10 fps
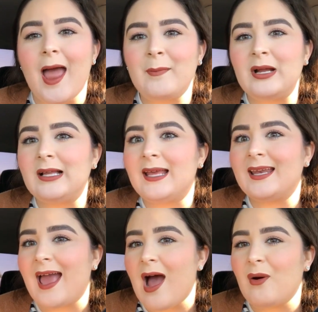I'm here like
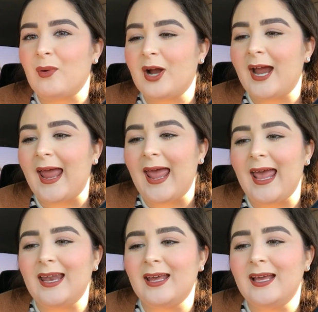an hour
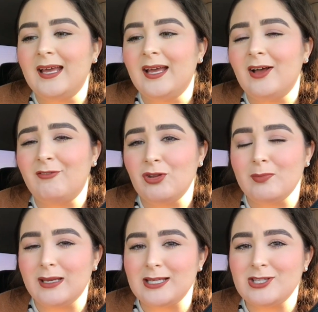and a few
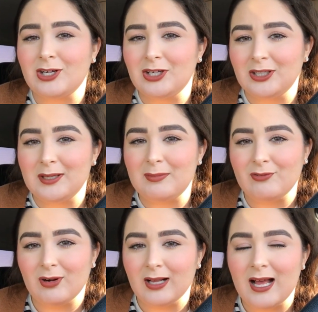minutes early
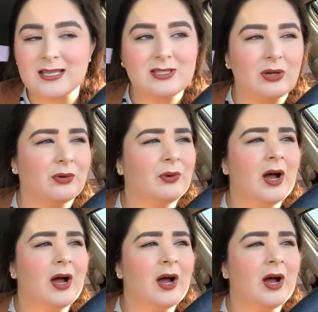before class, so